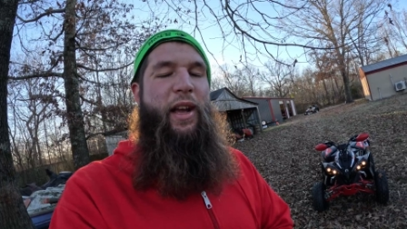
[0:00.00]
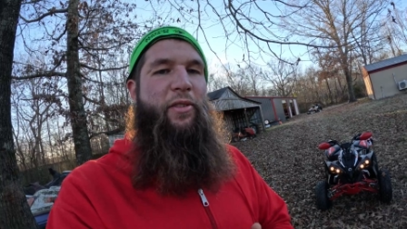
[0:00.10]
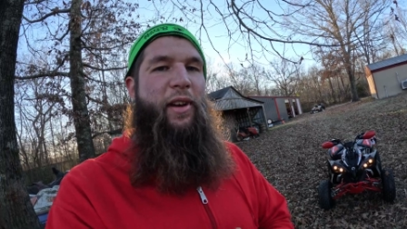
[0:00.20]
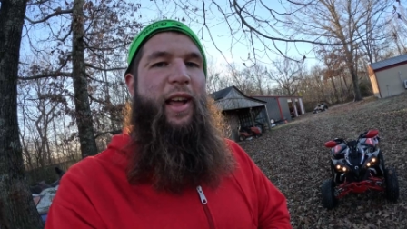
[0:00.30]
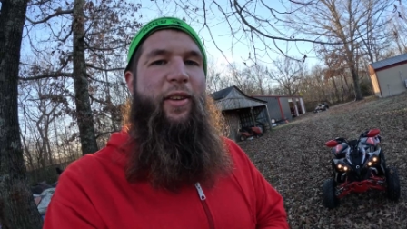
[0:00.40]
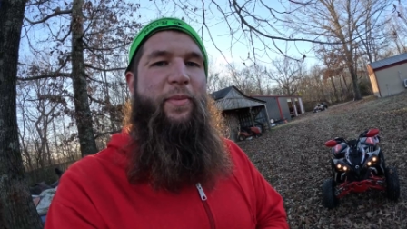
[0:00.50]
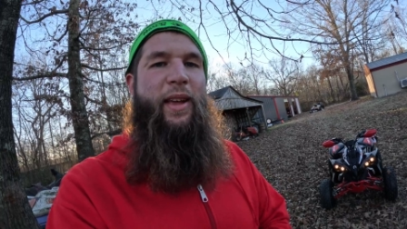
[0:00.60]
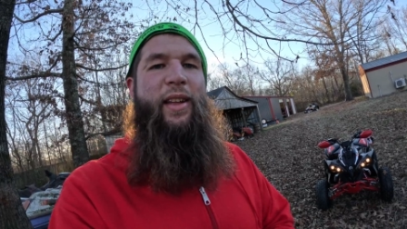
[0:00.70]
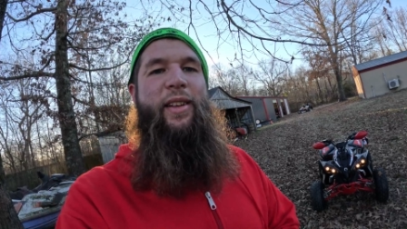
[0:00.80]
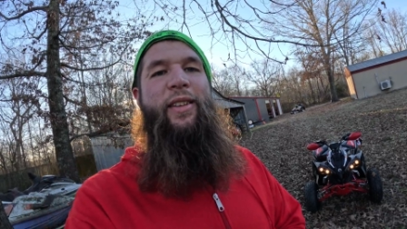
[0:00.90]
Got her a
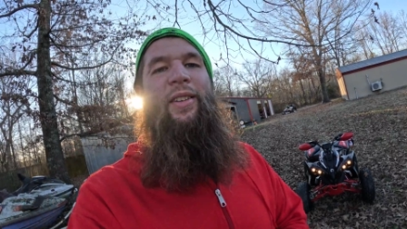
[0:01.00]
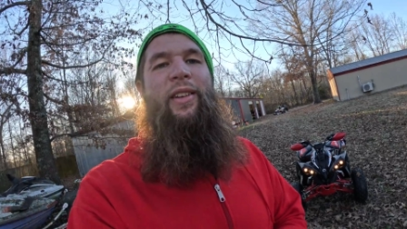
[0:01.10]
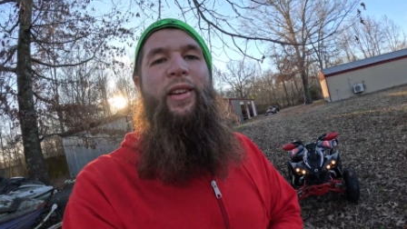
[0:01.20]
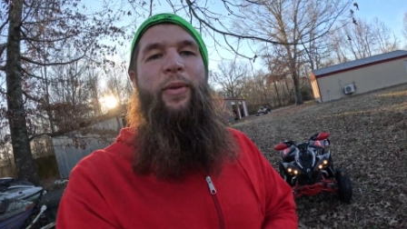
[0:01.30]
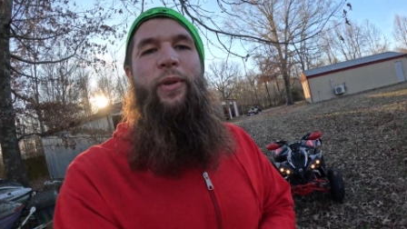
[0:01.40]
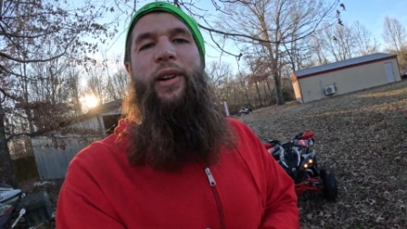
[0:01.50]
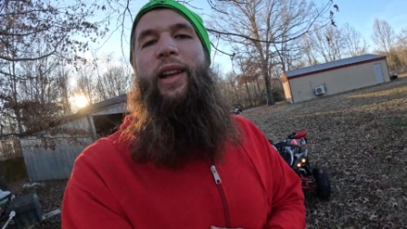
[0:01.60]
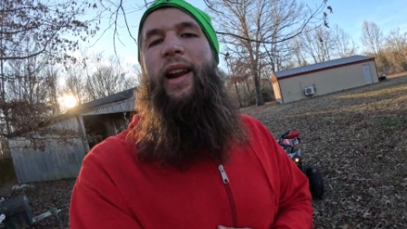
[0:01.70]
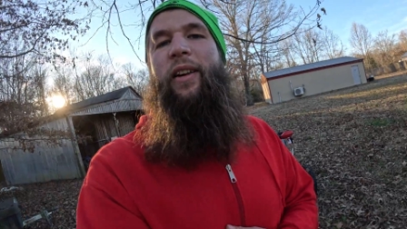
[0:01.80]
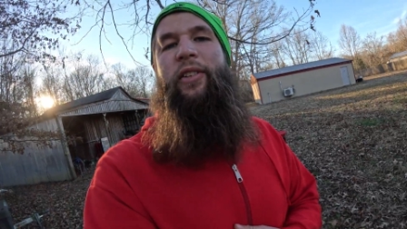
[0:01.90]
helmet. We're going
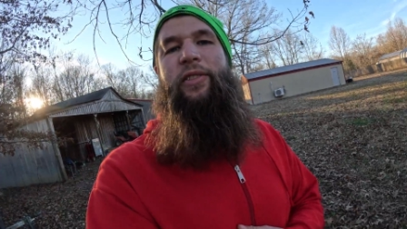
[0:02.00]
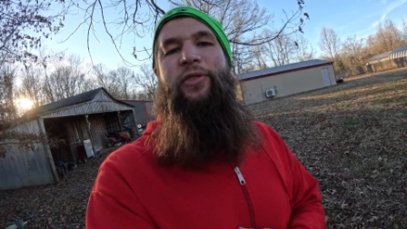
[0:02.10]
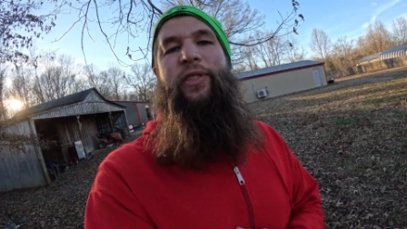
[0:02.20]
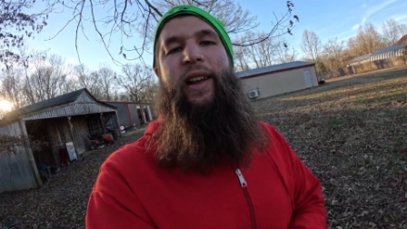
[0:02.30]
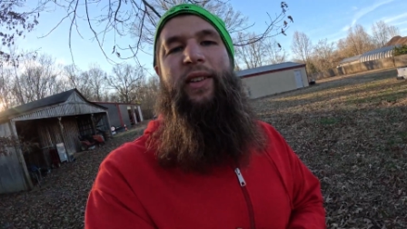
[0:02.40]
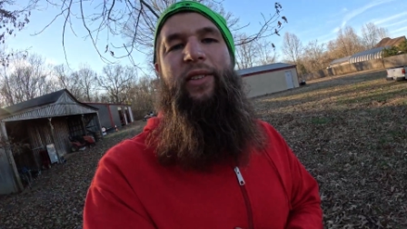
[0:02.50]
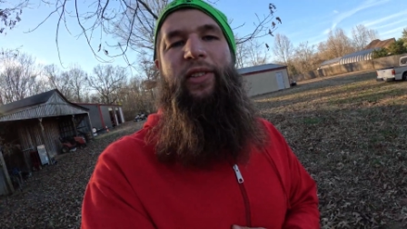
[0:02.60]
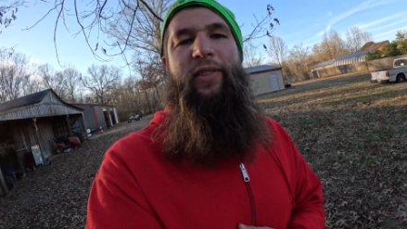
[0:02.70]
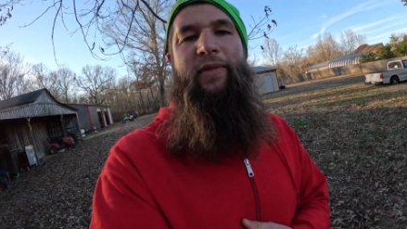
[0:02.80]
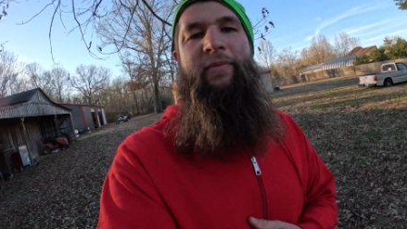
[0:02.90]
to get out on the
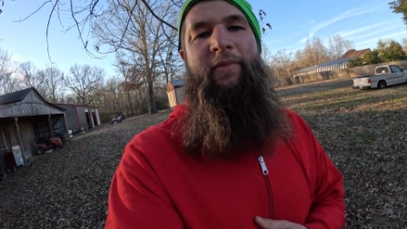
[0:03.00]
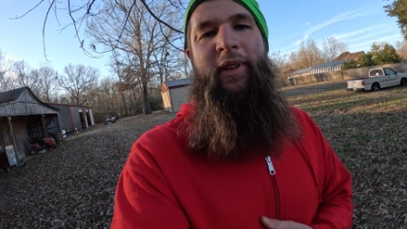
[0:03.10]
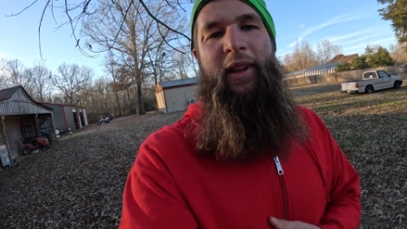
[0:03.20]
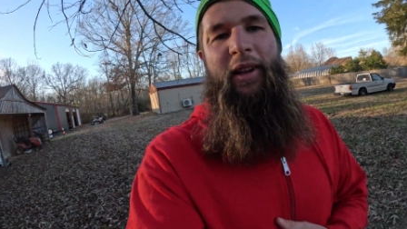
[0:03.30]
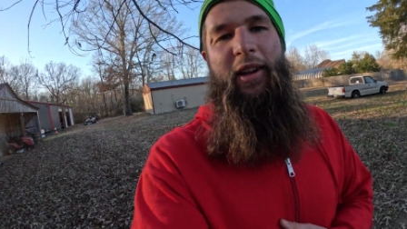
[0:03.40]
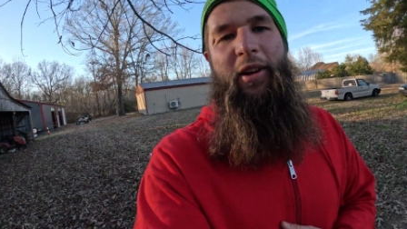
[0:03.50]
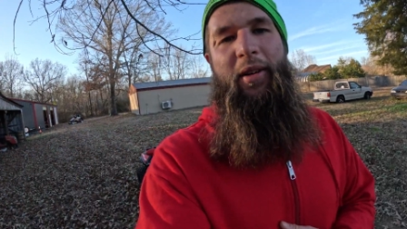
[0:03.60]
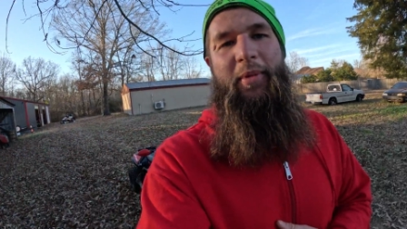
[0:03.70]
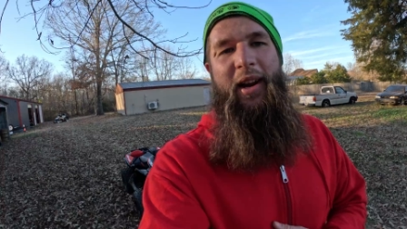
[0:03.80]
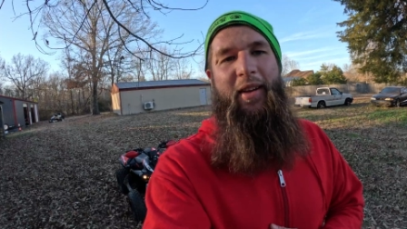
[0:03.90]
trails and, you know,
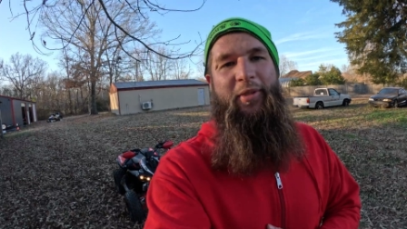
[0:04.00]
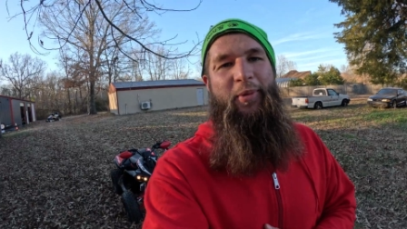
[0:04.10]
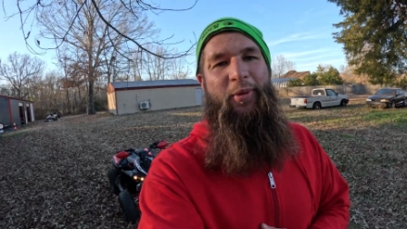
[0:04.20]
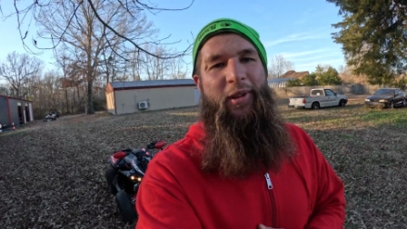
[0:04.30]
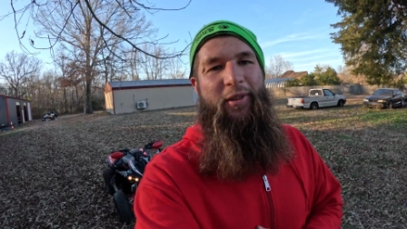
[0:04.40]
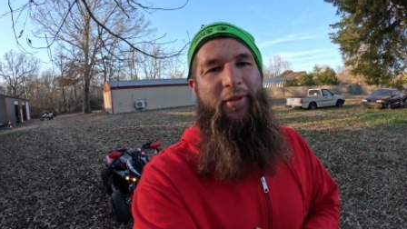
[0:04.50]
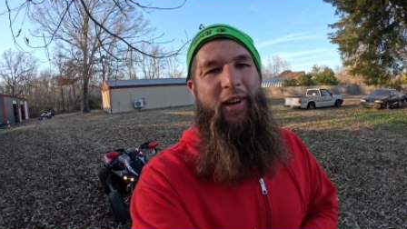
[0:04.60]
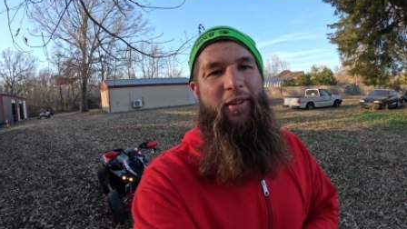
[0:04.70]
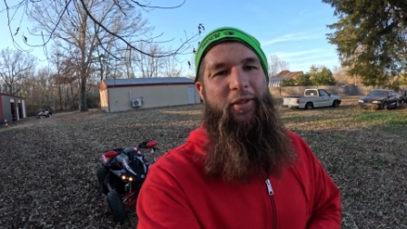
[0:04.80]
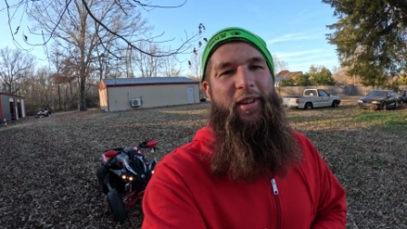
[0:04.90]
I'm going to have some cool little
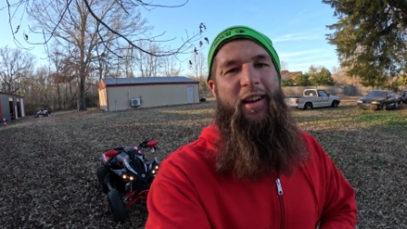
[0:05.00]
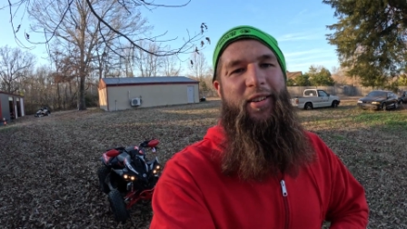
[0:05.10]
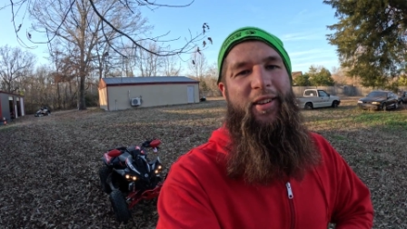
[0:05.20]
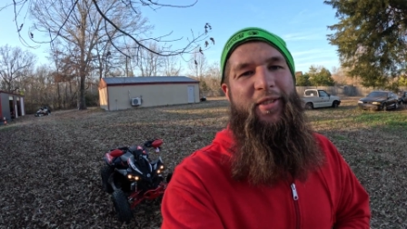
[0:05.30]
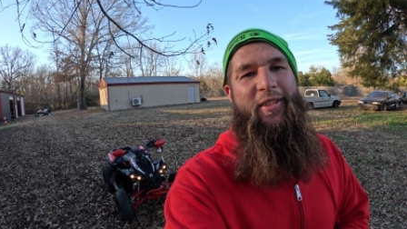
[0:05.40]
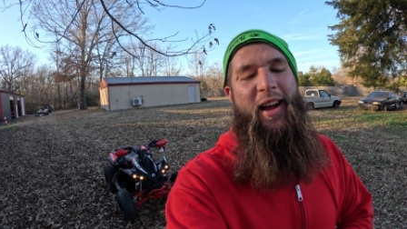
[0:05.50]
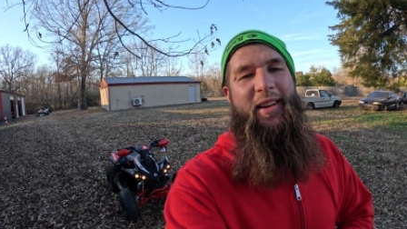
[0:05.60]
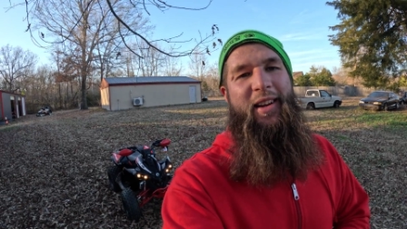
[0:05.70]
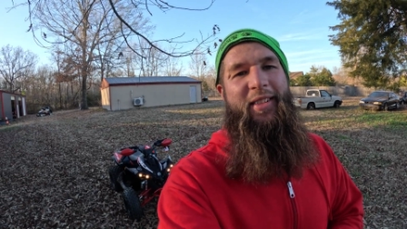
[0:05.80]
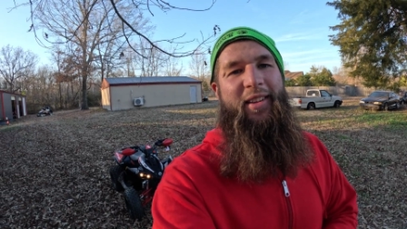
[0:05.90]
videos, daddy-daughter
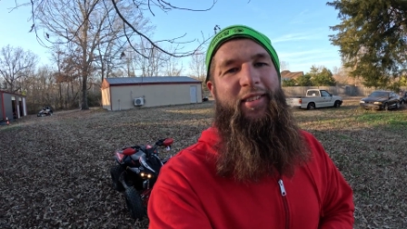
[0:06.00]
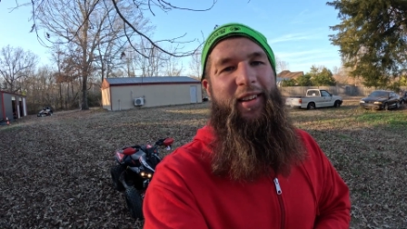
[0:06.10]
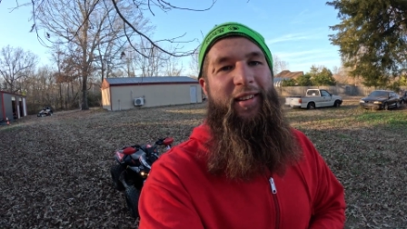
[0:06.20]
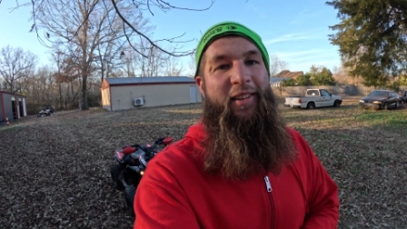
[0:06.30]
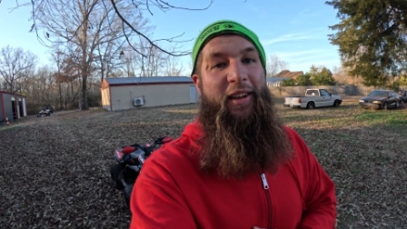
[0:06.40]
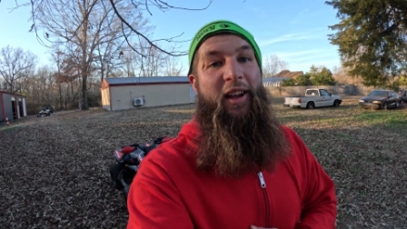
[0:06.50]
riding on this thing.